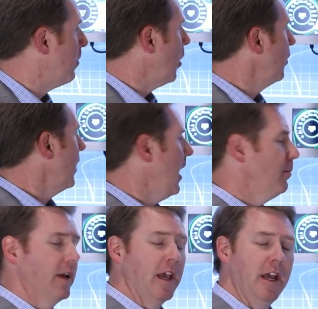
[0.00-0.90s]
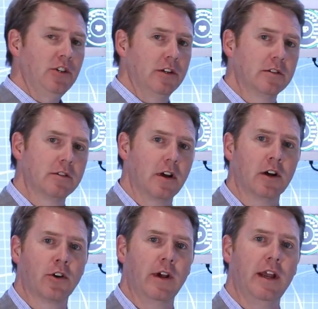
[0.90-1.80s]
Both applications
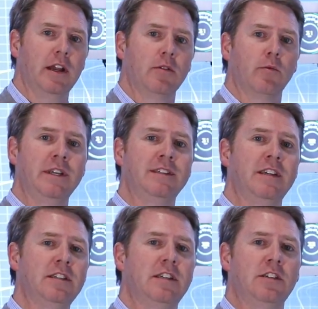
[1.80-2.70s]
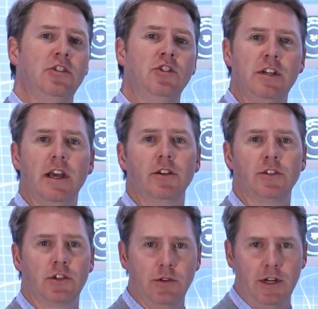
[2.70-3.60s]
are created with Disti's GL
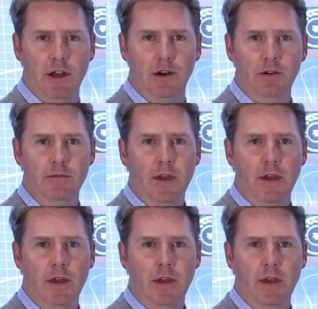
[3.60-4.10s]
Studio